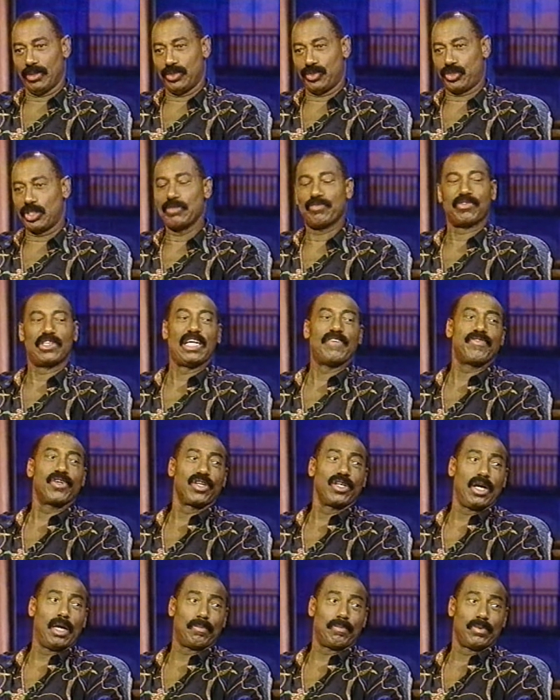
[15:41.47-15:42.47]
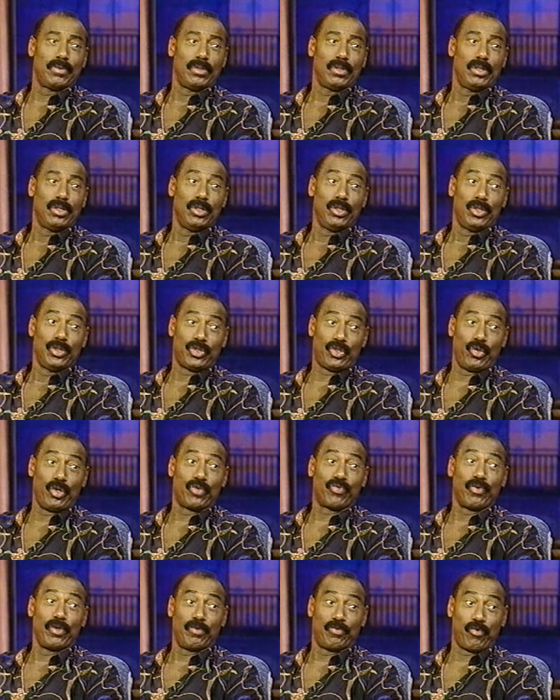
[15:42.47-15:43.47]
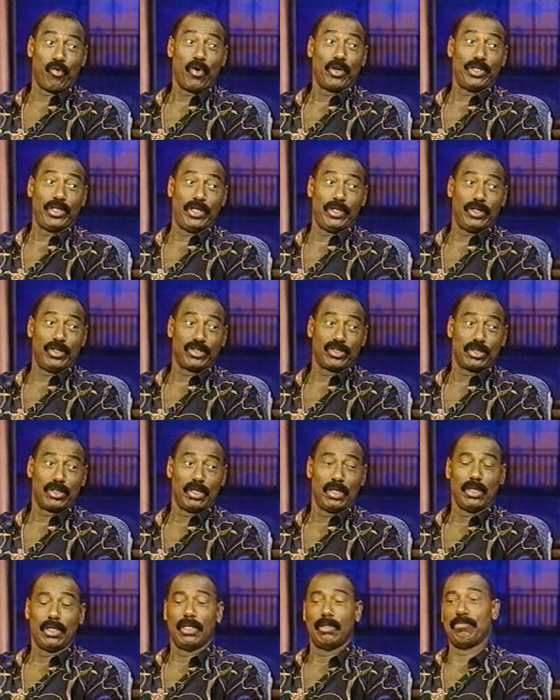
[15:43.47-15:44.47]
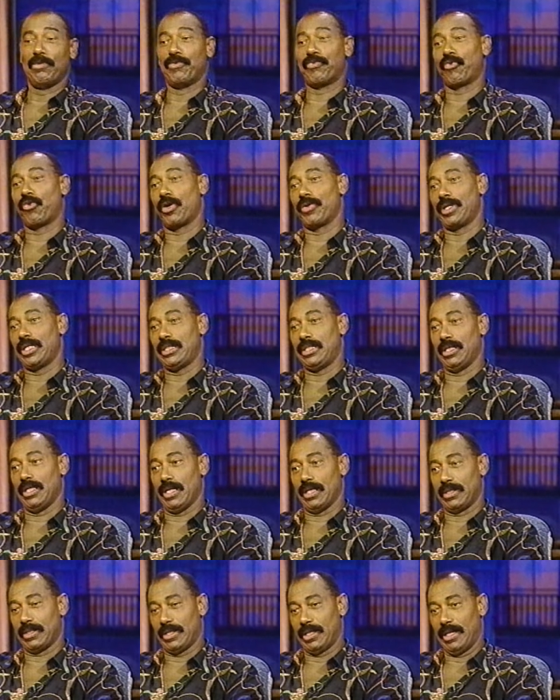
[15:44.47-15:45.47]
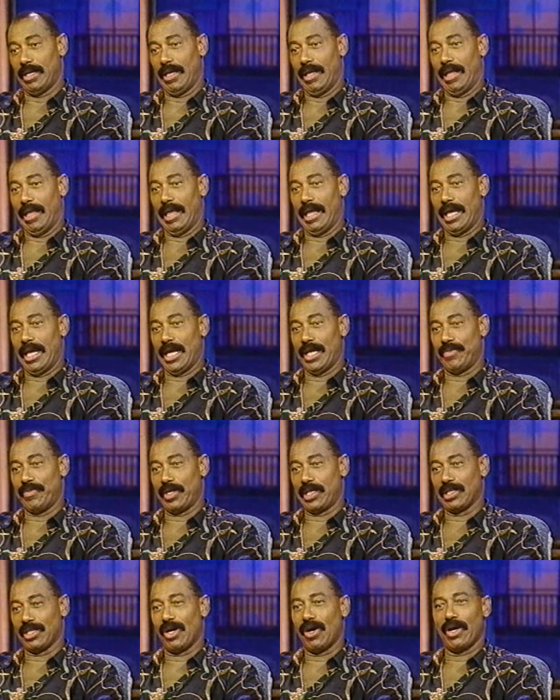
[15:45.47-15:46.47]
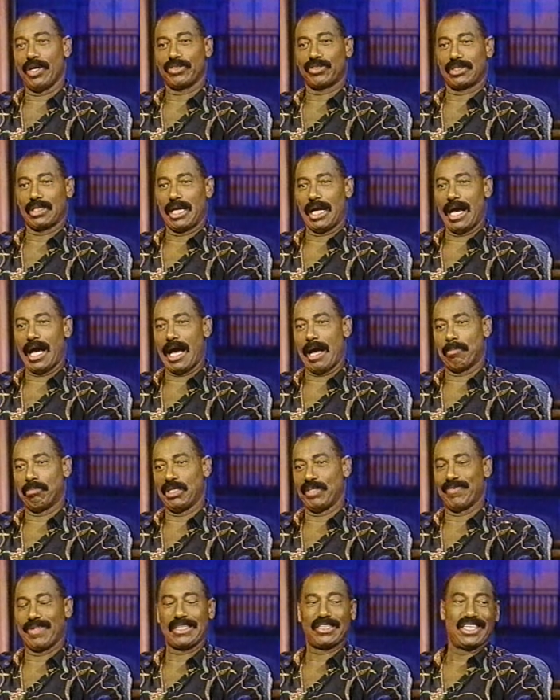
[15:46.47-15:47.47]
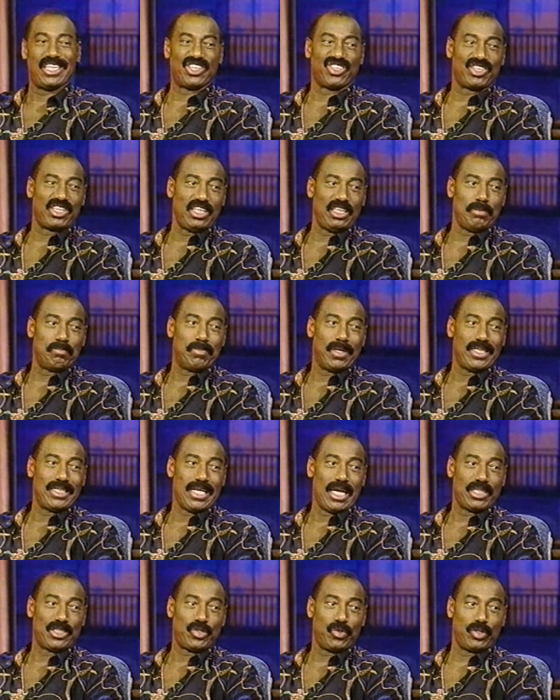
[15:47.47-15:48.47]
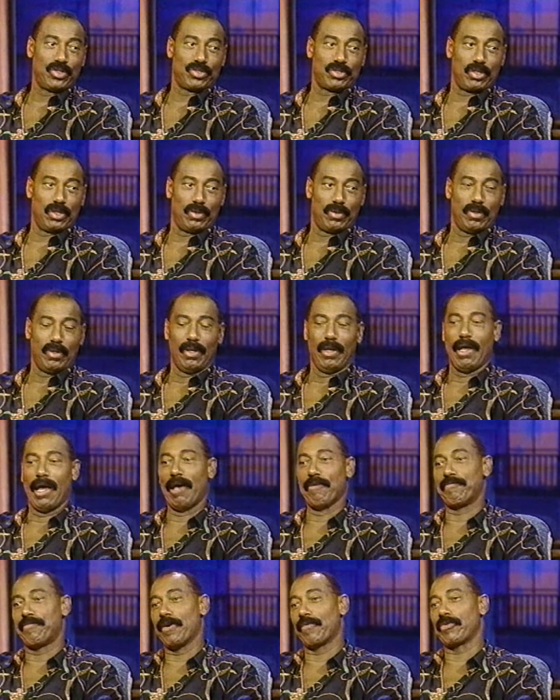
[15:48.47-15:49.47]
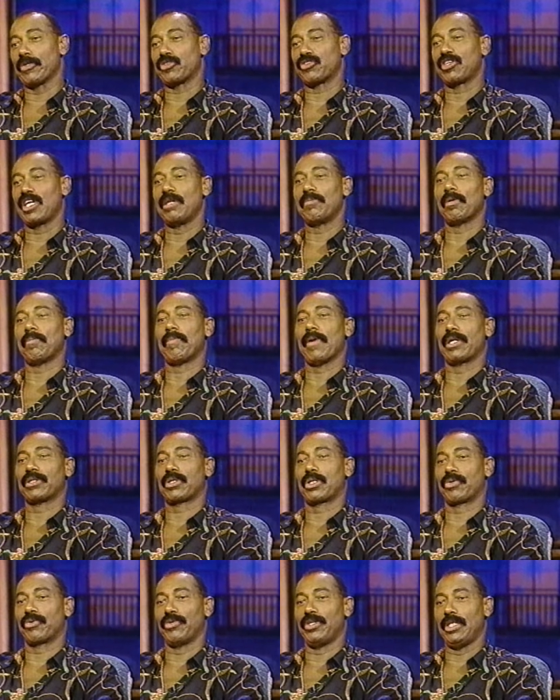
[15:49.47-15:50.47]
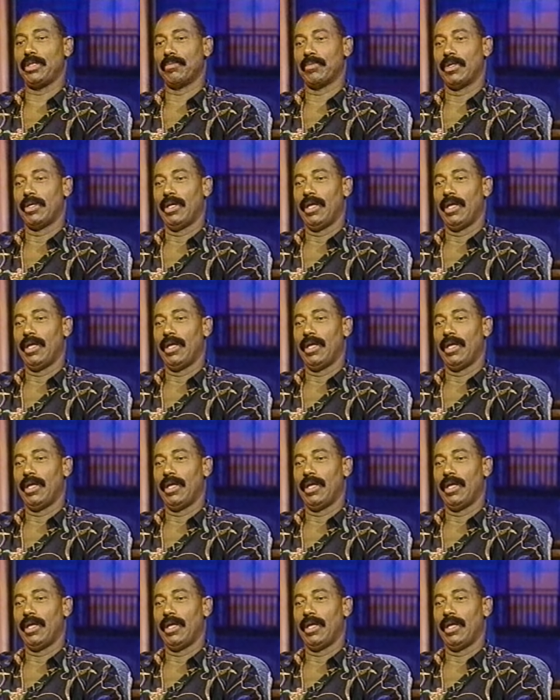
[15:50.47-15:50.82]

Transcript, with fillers: should have given it up two or three, four years before they did. And they lost, I believe, a lot of esteem by not doing so. I felt the same about Kareem.